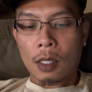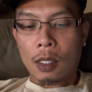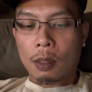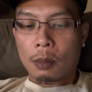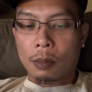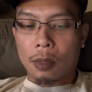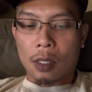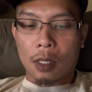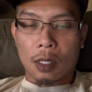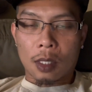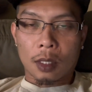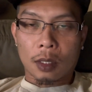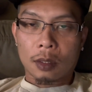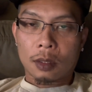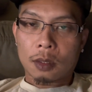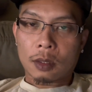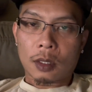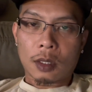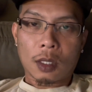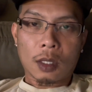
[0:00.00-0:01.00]
But
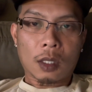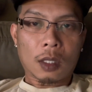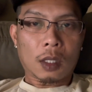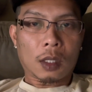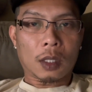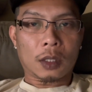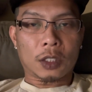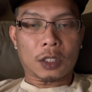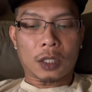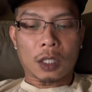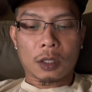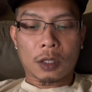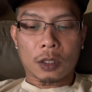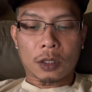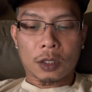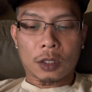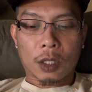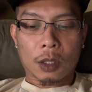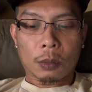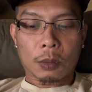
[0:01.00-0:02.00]
let's get this
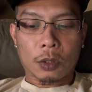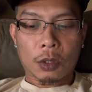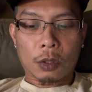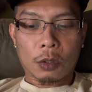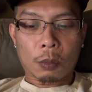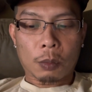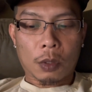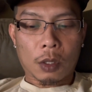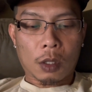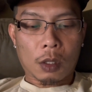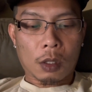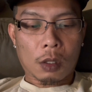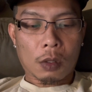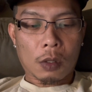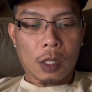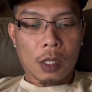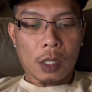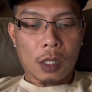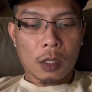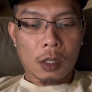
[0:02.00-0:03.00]
W tomorrow.
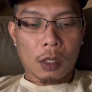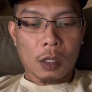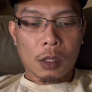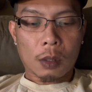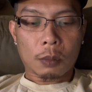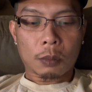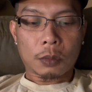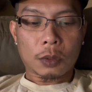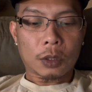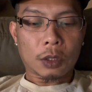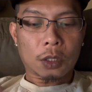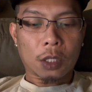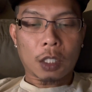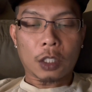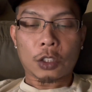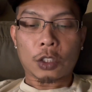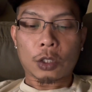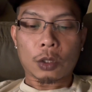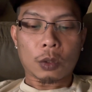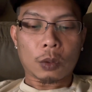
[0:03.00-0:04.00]
And um, stay
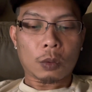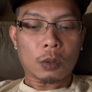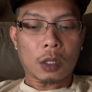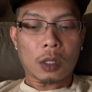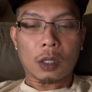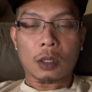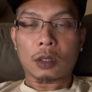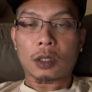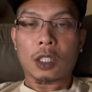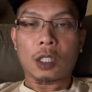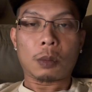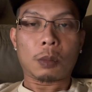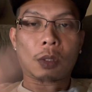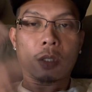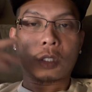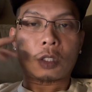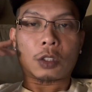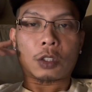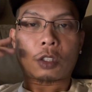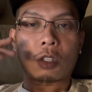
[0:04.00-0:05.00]
tuned and keep me in
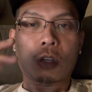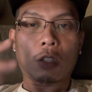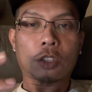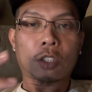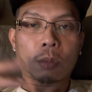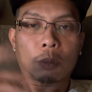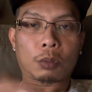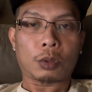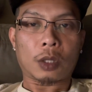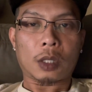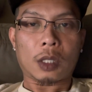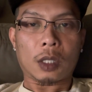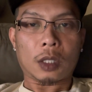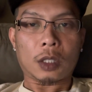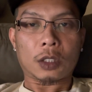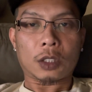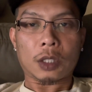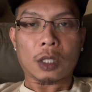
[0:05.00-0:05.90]
your thoughts and prayers.